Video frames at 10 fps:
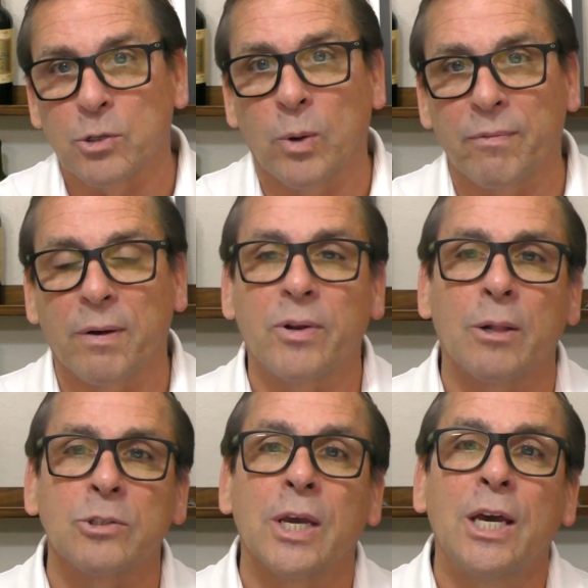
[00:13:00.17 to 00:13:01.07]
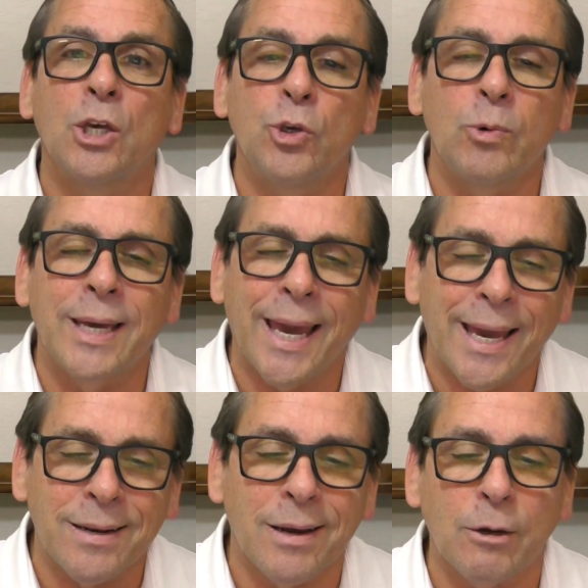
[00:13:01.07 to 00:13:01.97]
But at $25, you
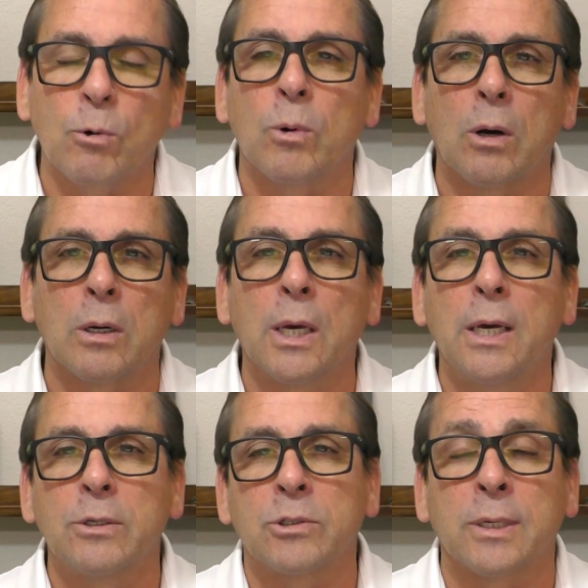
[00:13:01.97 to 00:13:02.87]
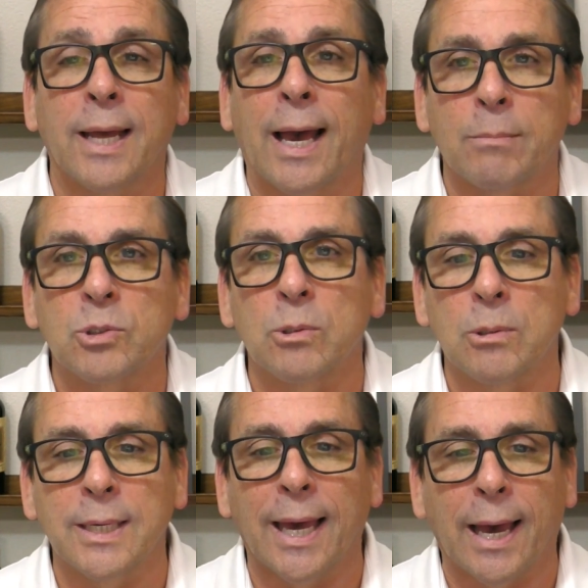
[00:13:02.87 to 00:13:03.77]
cannot go wrong. Just an
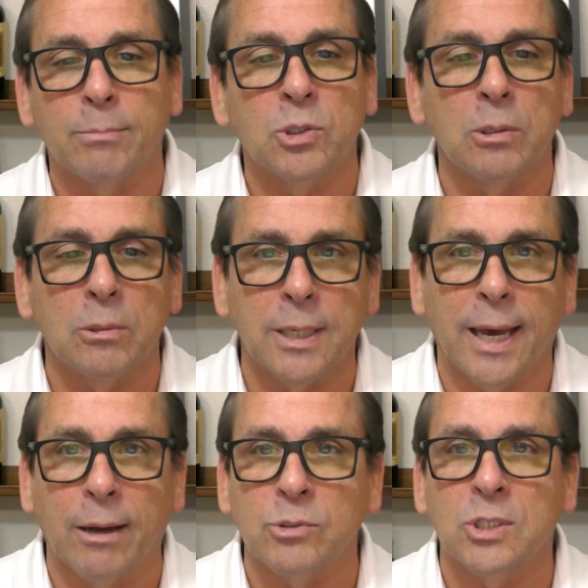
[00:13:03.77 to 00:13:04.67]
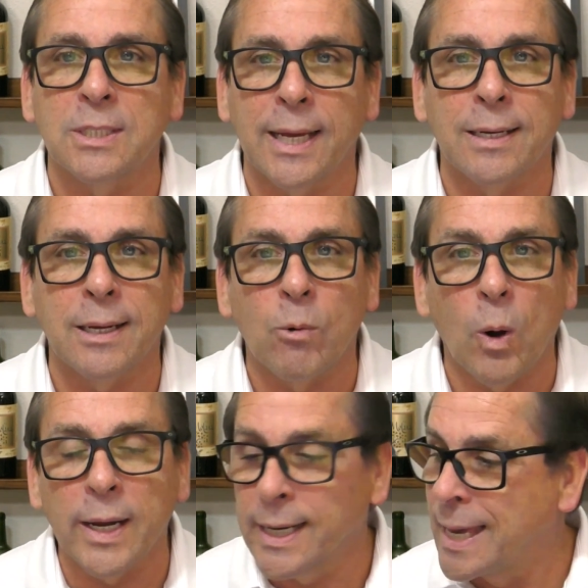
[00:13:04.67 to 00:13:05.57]
absolutely, absolutely outstanding
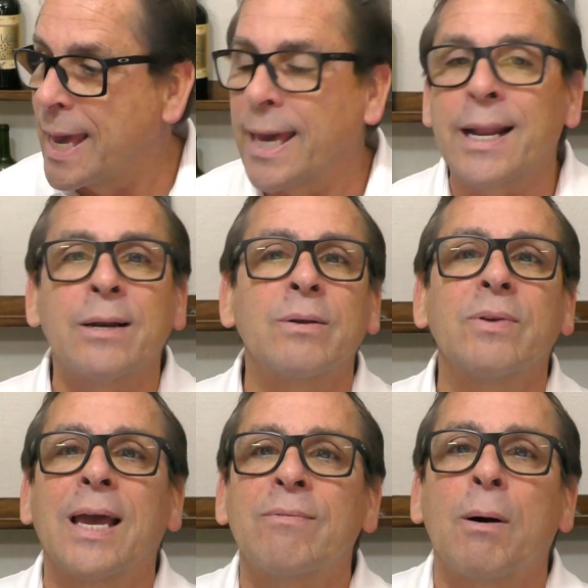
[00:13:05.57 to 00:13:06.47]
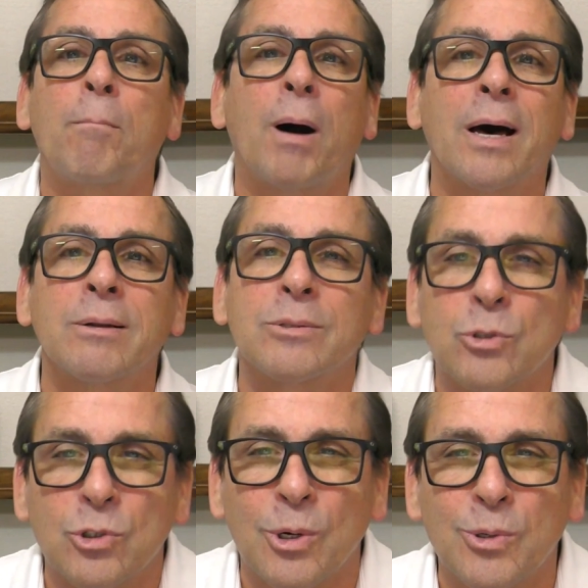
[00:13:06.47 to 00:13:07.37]
wine. And I don't even have a bottle
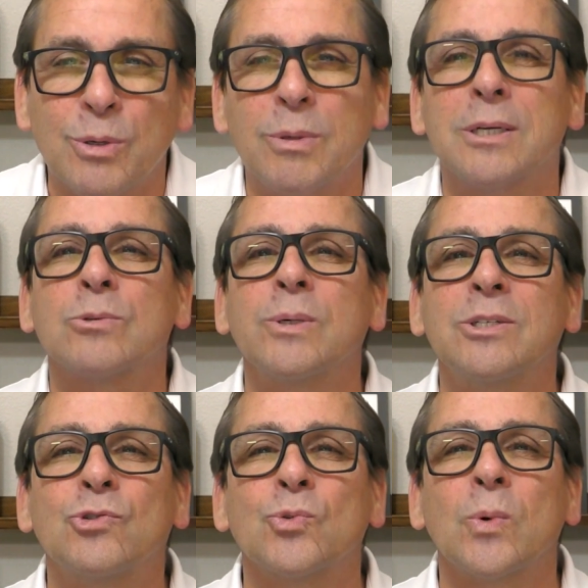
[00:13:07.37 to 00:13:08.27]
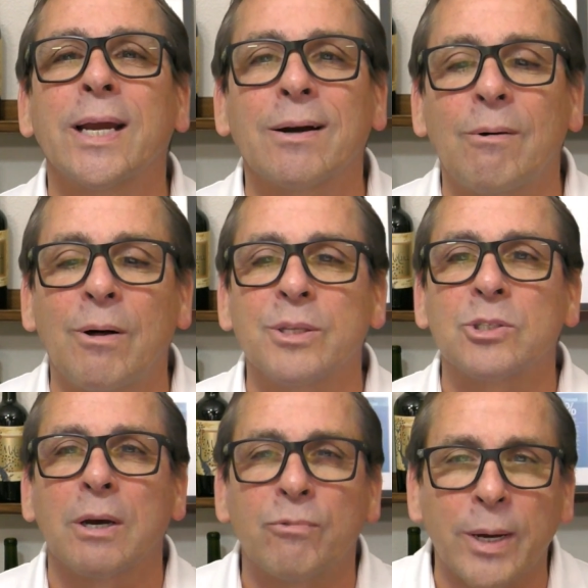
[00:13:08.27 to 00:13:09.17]
to show you because we drank all the
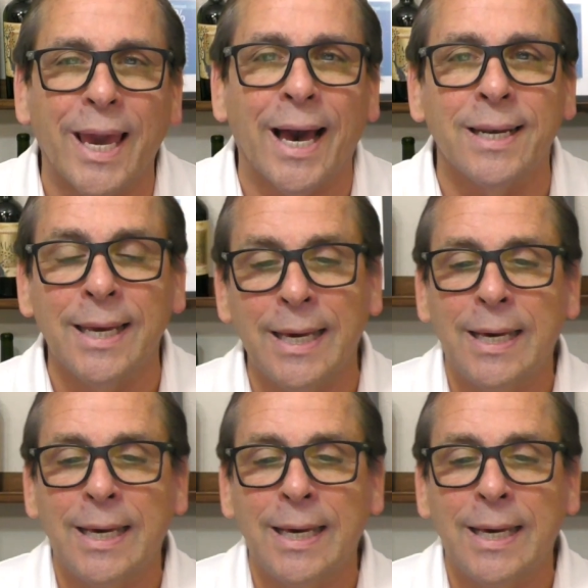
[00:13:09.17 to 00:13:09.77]
stuff we had.